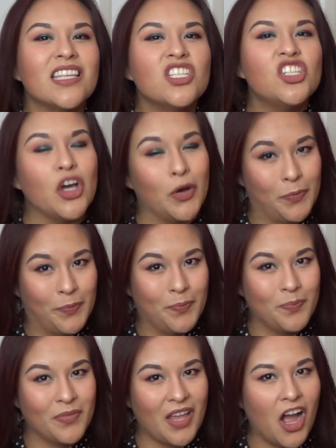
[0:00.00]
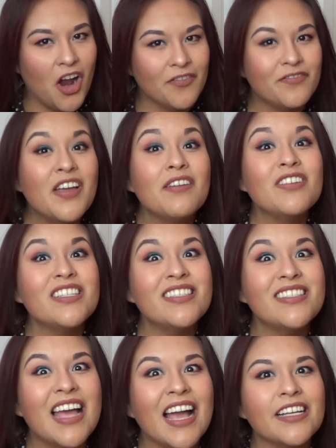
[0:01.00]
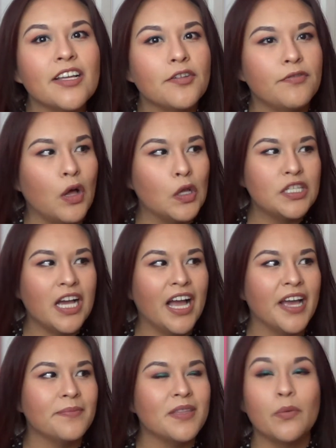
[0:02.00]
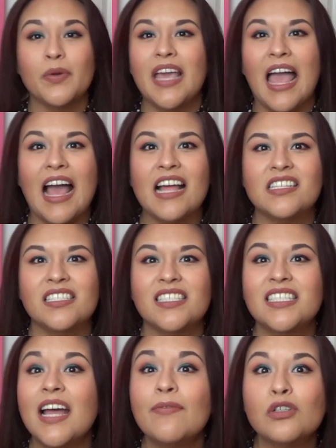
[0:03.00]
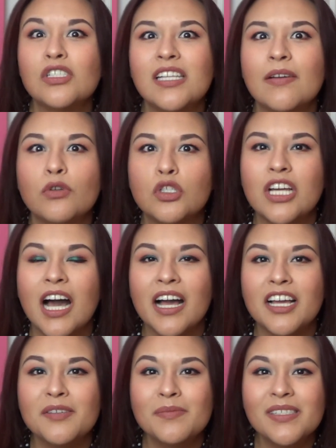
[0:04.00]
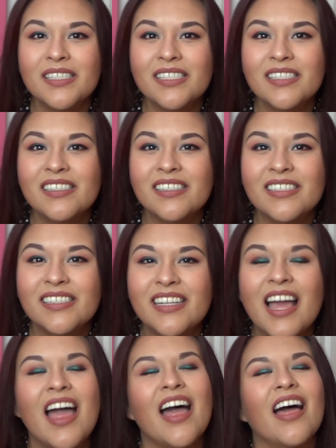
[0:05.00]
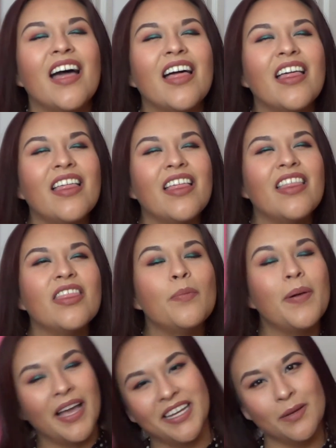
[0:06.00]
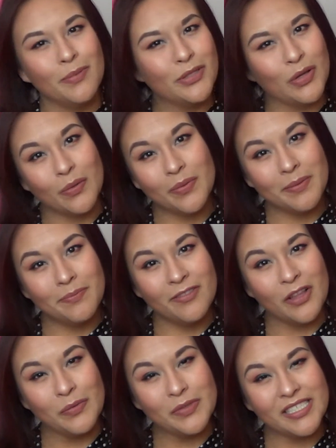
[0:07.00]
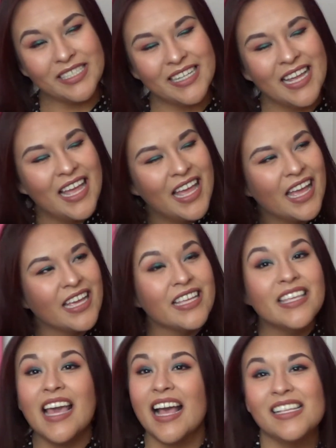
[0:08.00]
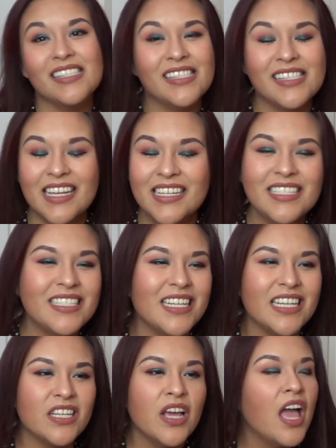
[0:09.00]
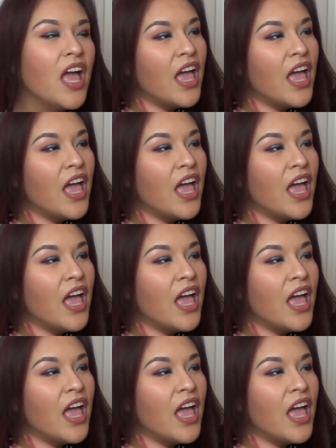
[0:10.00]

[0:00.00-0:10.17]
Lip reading: So, our favorite snack of all time that we had several times, the pineapple Dole Whip float. Yes, indeed.